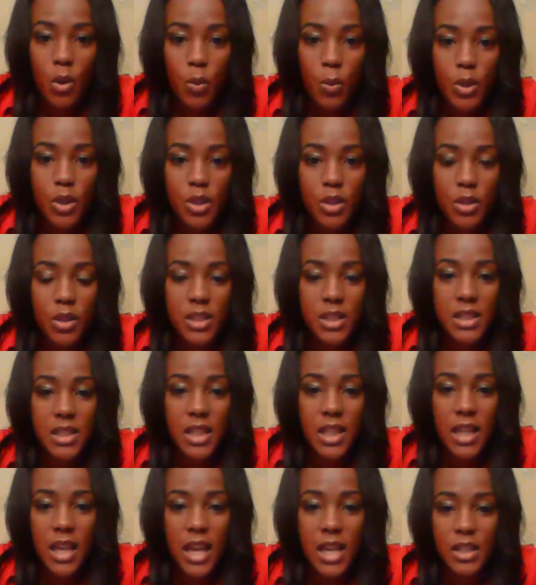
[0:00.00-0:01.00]
which you can
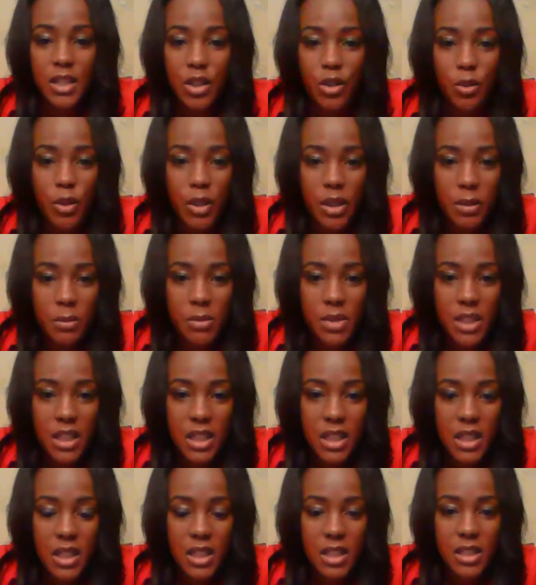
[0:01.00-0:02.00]
see has the cream
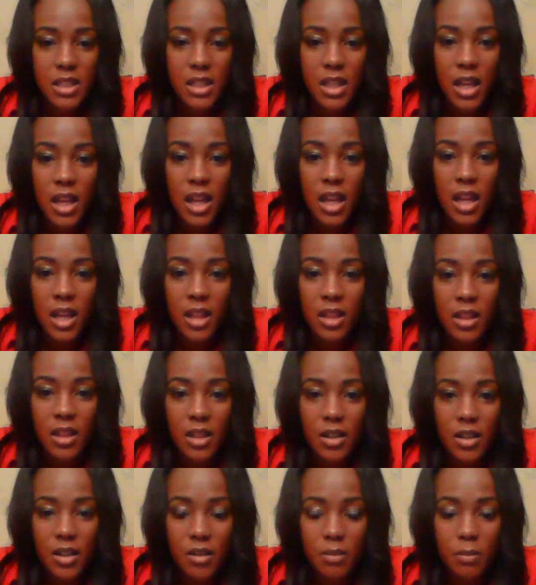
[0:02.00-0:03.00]
cheese,
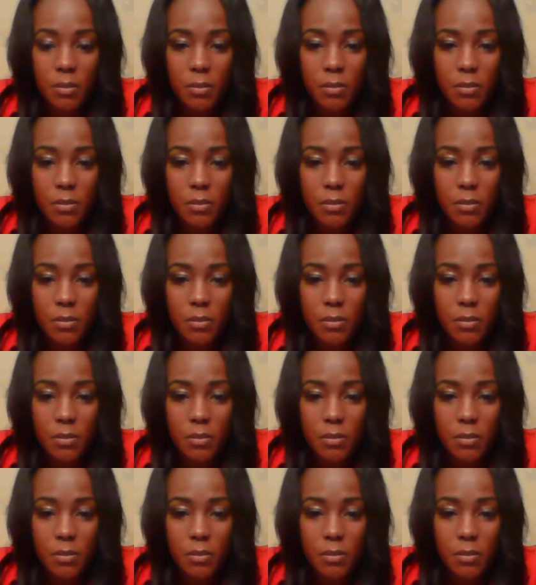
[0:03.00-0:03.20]
the